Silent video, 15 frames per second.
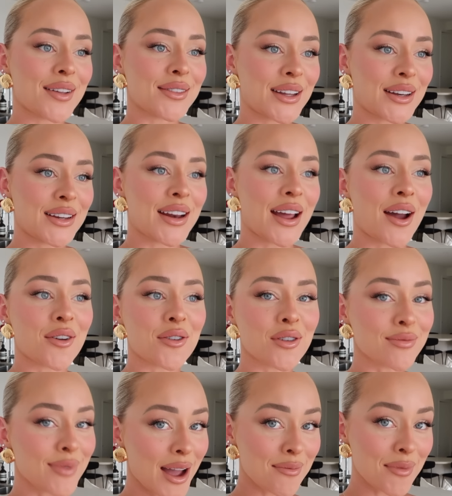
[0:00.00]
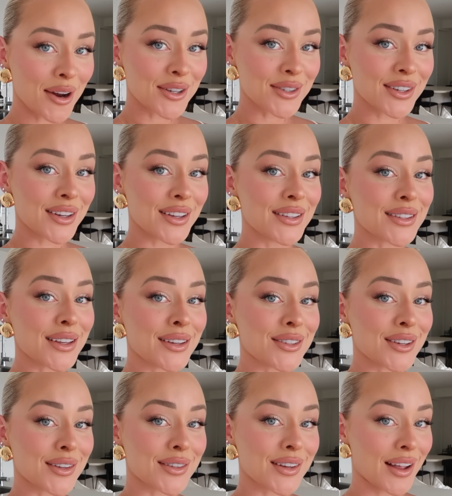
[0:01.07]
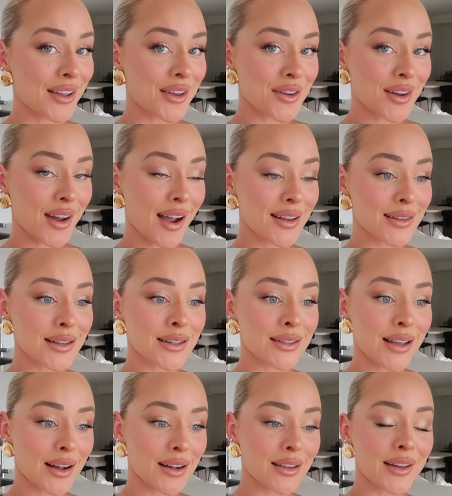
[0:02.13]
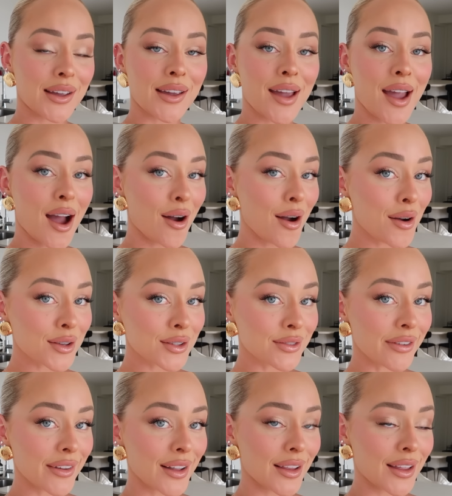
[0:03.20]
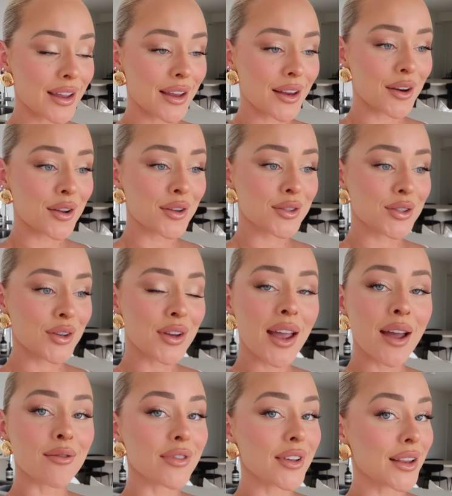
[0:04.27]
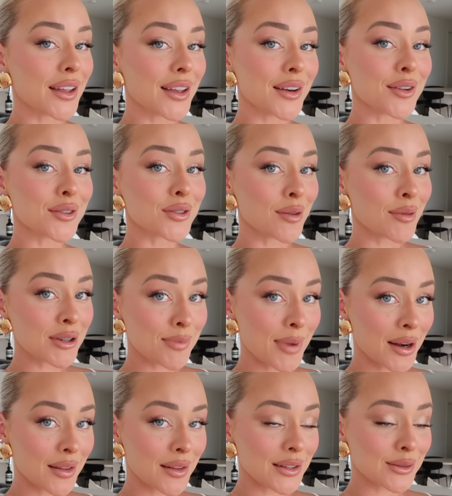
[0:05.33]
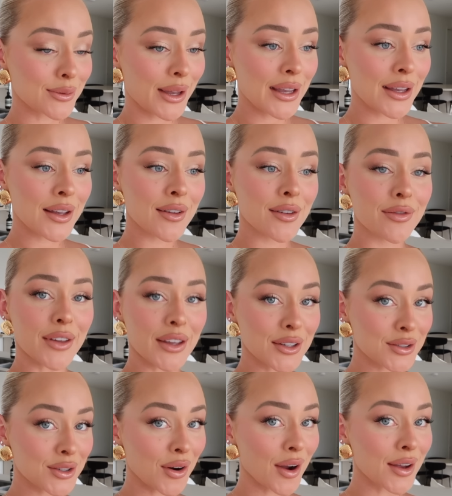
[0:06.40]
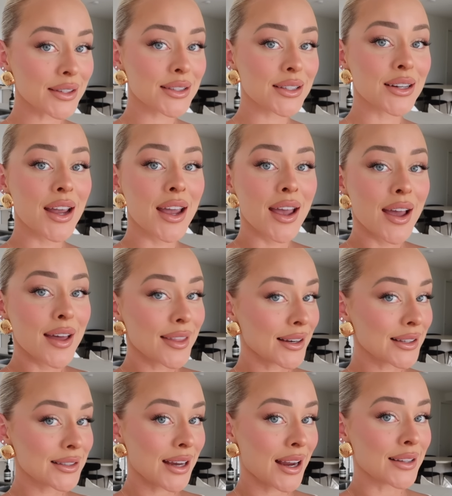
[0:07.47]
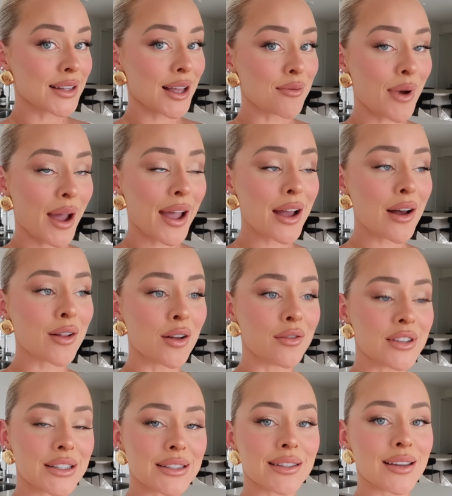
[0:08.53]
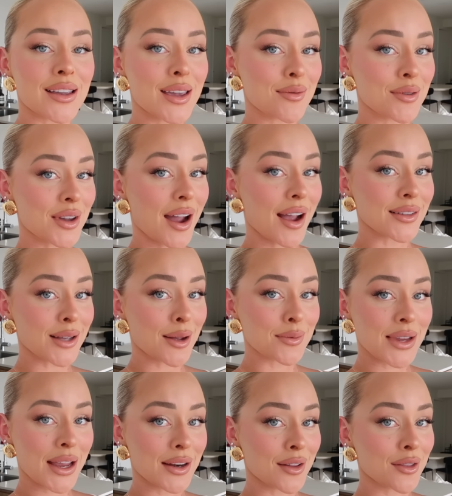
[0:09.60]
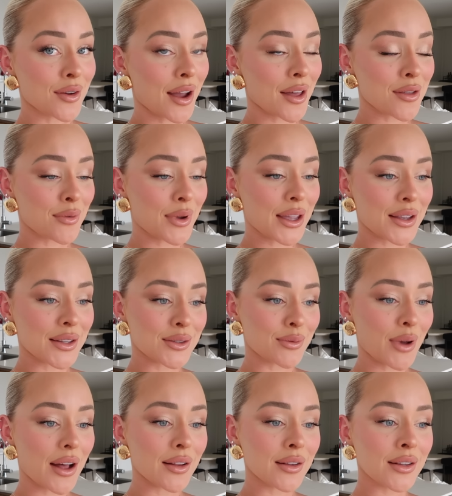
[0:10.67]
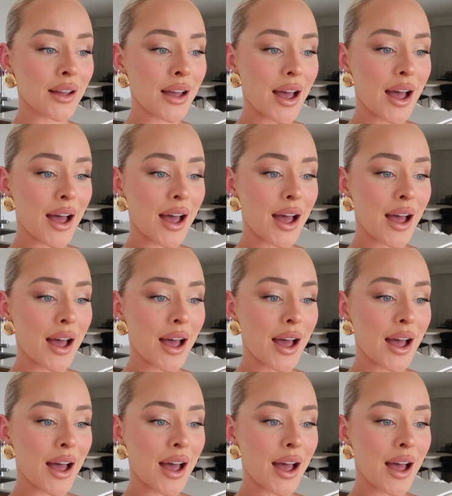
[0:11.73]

letting out all my emotions and just telling you guys exactly how I was feeling. So yeah, I'm feeling so much better this week. Fingers crossed that it stays that way. I'll obviously keep you guys updated throughout the week as well.